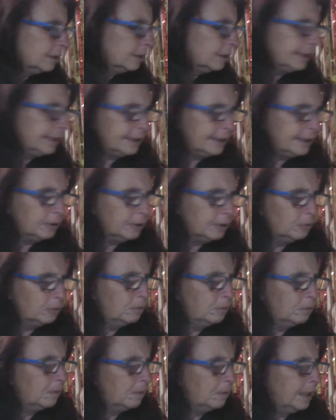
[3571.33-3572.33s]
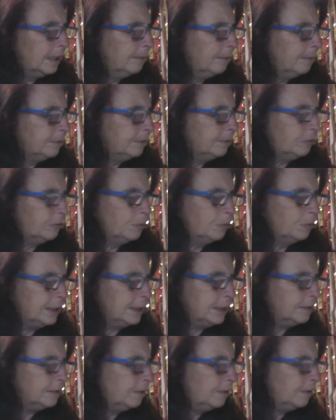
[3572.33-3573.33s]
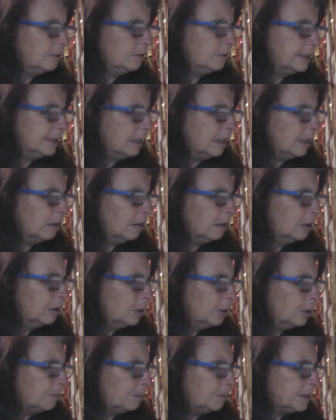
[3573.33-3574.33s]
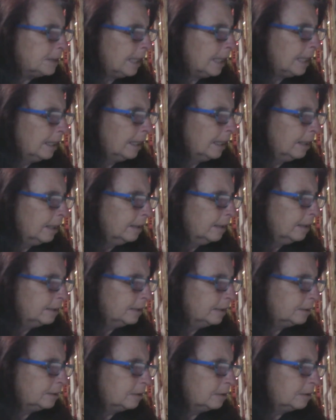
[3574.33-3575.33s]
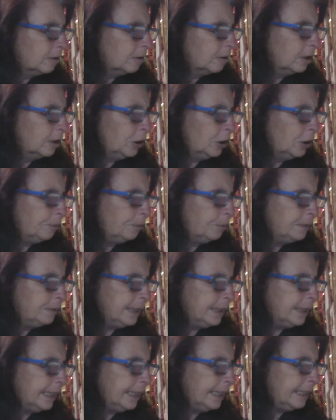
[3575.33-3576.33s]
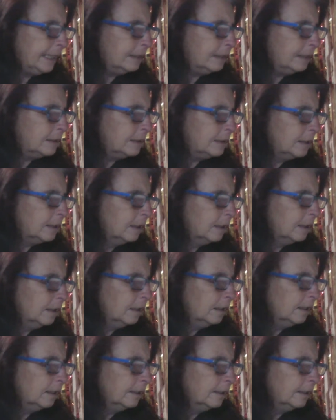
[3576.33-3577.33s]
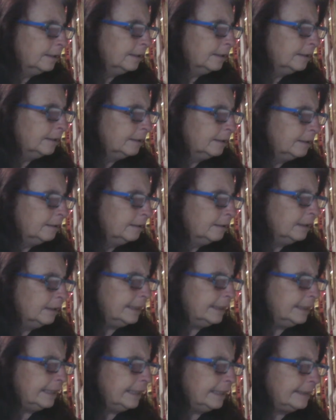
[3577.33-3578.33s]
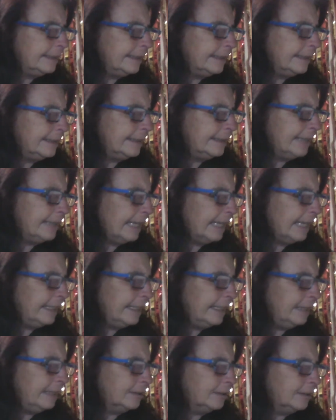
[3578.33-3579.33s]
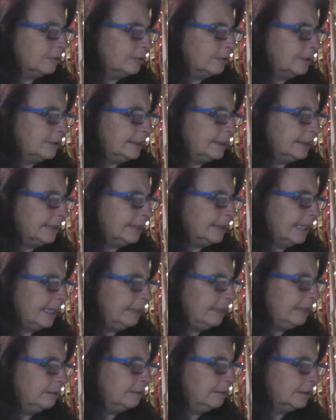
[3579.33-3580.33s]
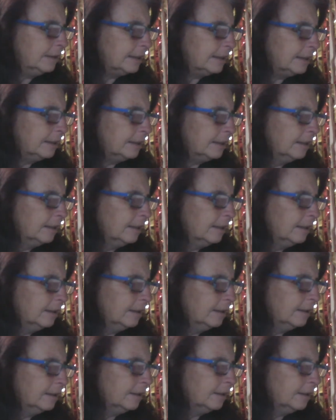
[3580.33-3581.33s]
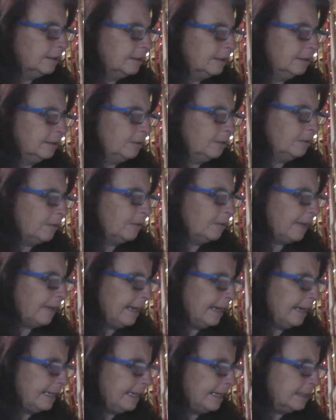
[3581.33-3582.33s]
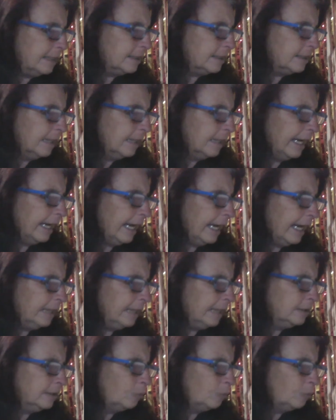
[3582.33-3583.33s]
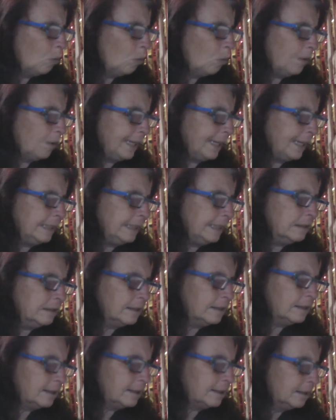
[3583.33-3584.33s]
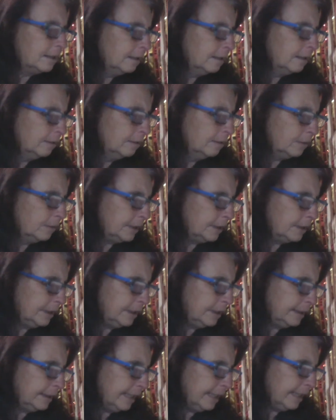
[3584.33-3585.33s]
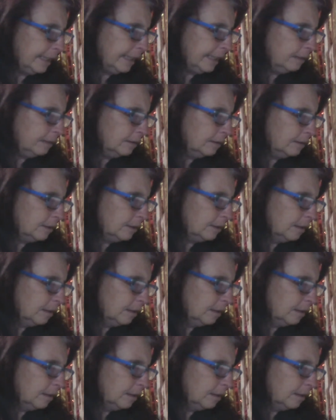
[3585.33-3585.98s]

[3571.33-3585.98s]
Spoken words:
this is all different ways of using herbs. This has got herb teas. is it tisanes or tisanes? I don't know what that is. And wines. What's tisanes?